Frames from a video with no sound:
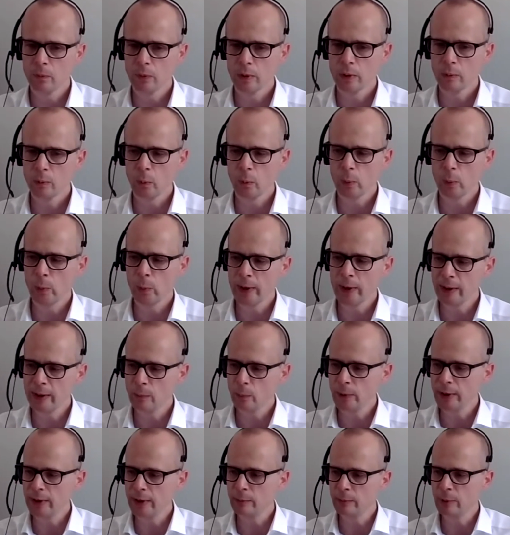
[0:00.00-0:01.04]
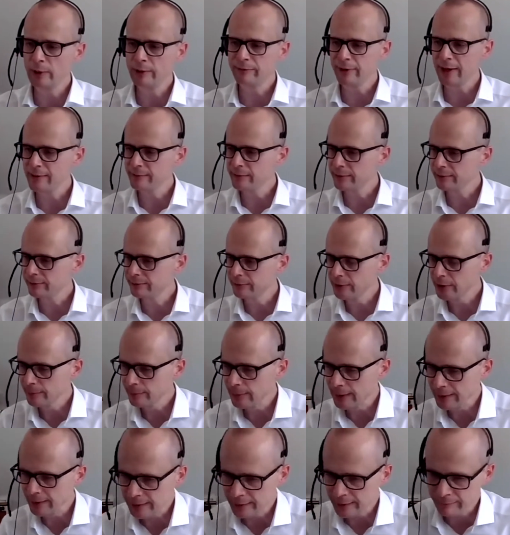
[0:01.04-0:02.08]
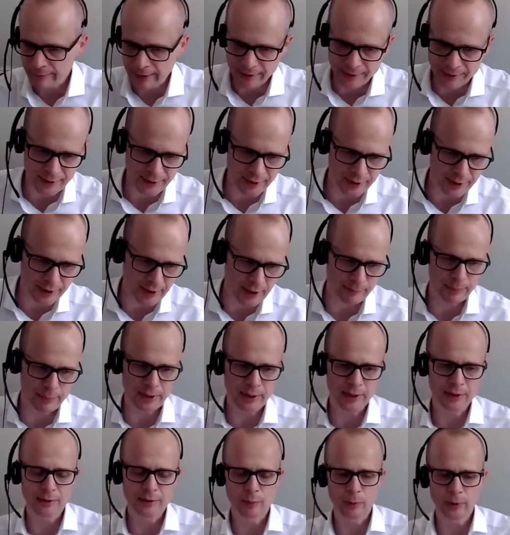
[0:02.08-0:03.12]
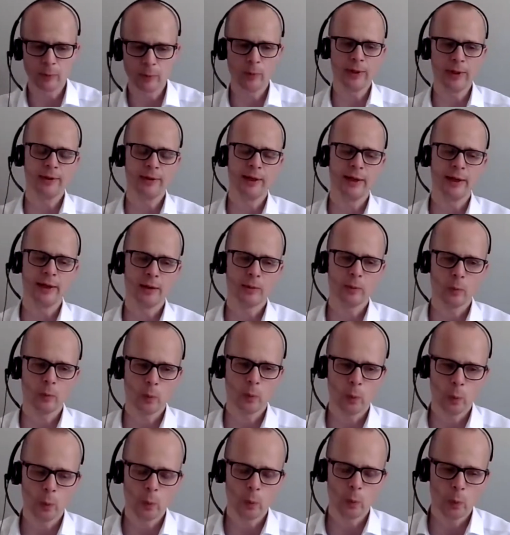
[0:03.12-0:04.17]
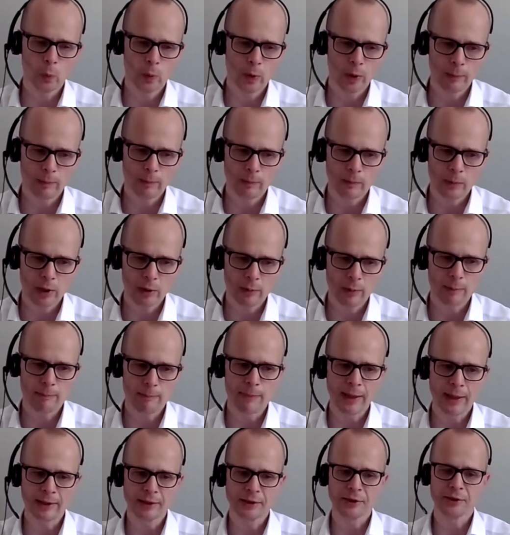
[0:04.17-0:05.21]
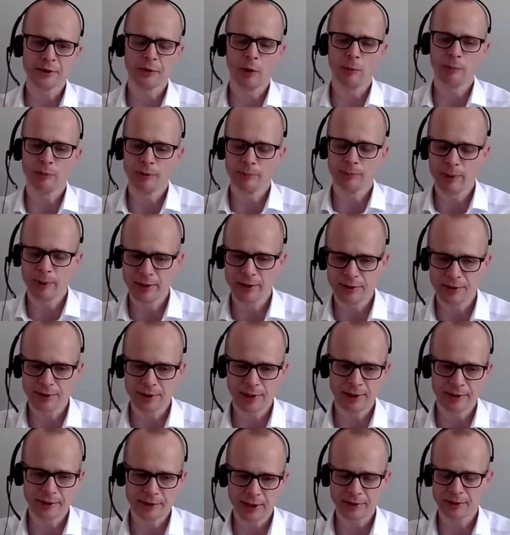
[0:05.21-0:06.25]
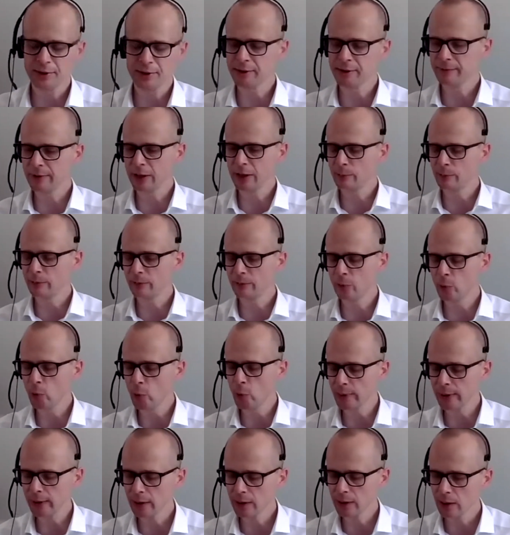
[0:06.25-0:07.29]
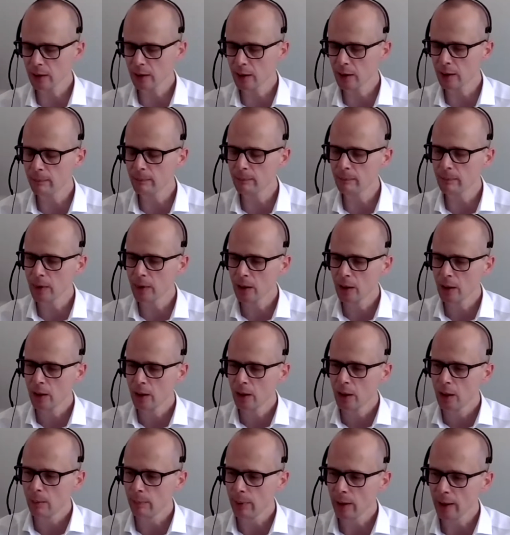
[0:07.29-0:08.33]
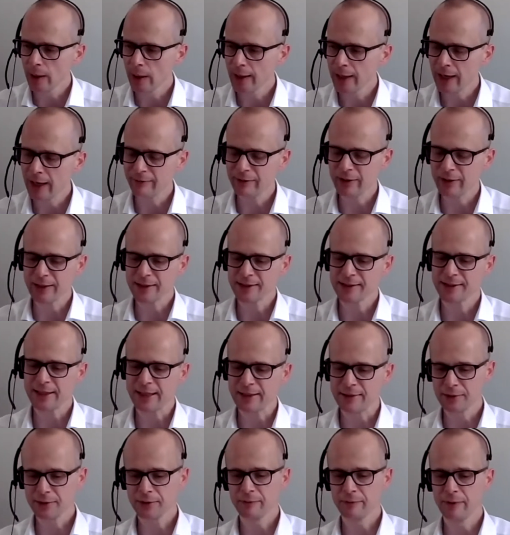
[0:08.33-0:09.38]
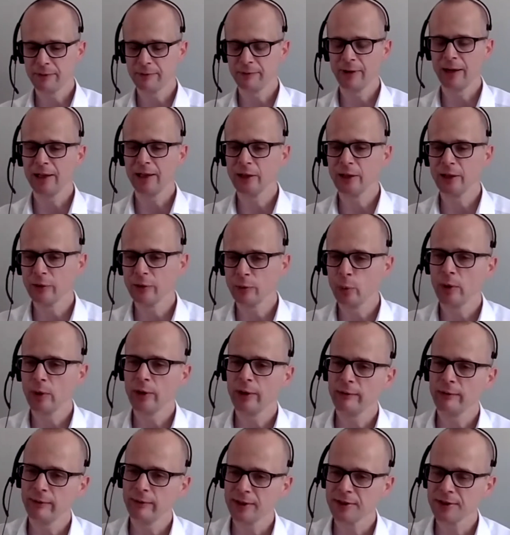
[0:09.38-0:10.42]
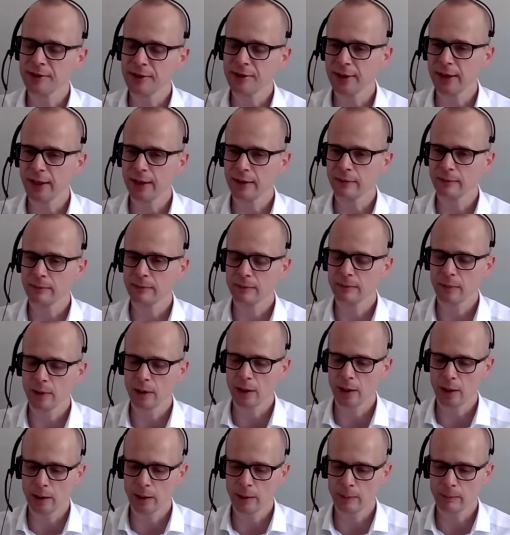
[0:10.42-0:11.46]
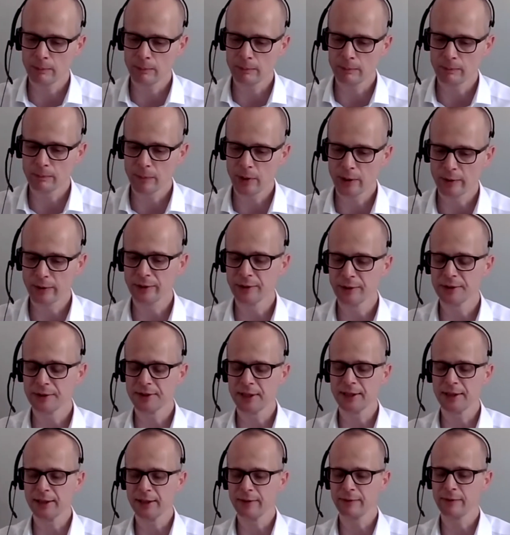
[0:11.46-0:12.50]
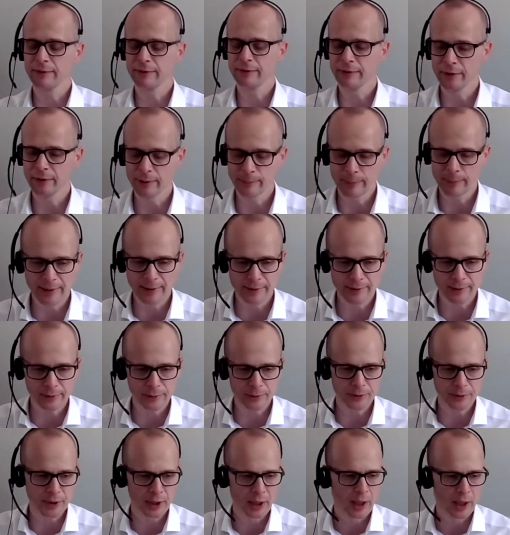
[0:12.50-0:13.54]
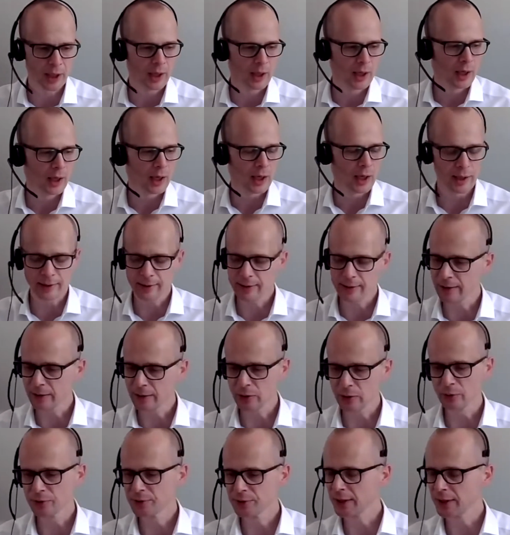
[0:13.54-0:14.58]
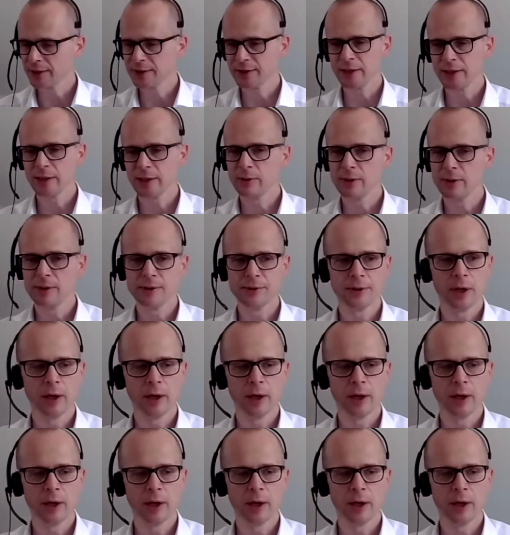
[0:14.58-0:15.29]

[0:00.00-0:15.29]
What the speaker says: we favor fundamental investors, that because we think managers optimize their chances of outperforming by having a sense of the value of what they're investing in, an understanding of the fundamentals. And I think the context here is,